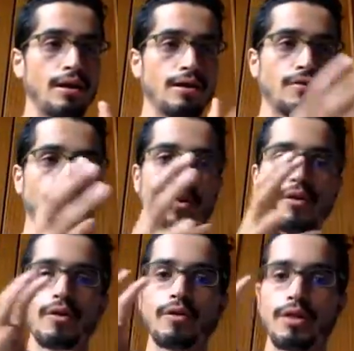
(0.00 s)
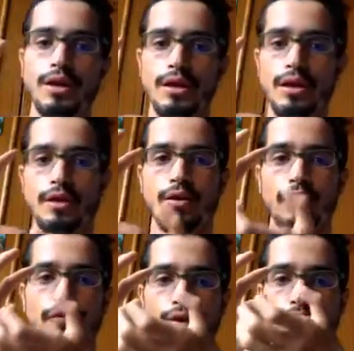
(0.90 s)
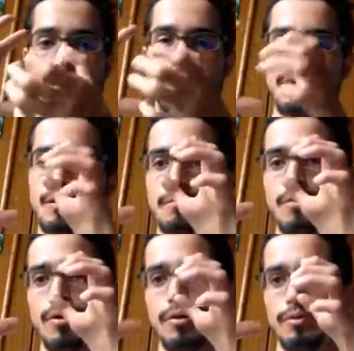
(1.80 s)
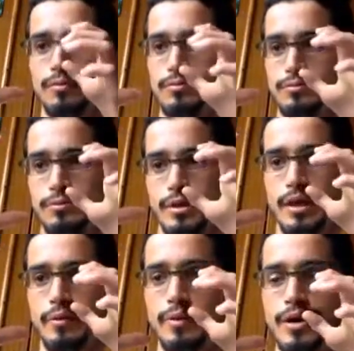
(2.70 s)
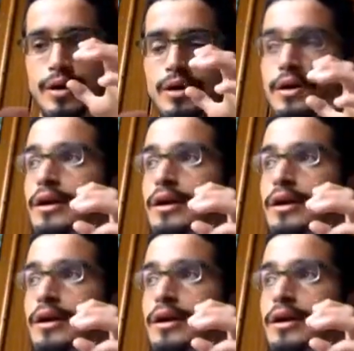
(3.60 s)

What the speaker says: spherical thinking of the ball, that we are